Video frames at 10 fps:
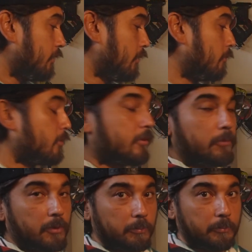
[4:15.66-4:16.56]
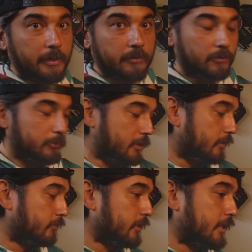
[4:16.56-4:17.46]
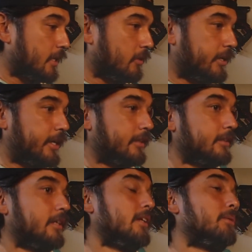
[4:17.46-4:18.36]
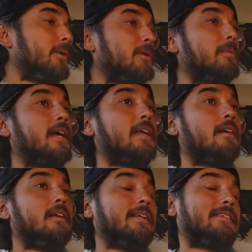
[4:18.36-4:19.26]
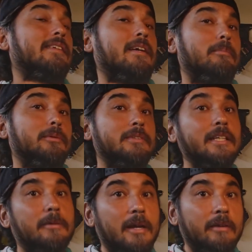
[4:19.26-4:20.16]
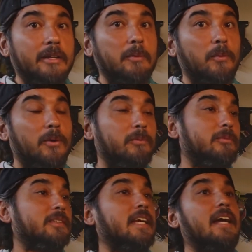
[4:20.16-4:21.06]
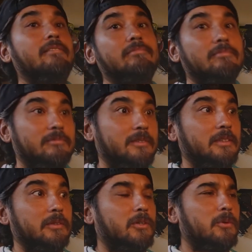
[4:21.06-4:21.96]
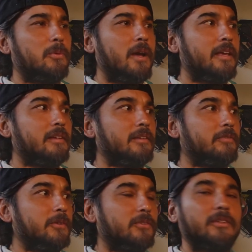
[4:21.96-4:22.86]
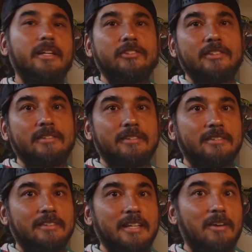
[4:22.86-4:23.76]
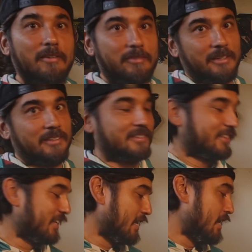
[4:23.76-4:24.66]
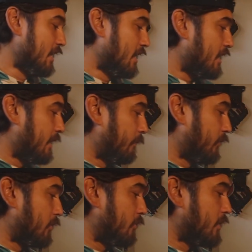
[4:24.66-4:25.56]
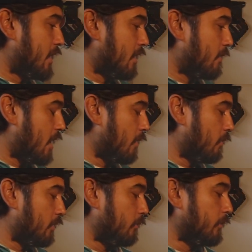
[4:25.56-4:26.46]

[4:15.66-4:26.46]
more affordable brands as well. And now that 300 Blackout isn't a boutique round anymore, we've got quite a few selections and offerings. So now I went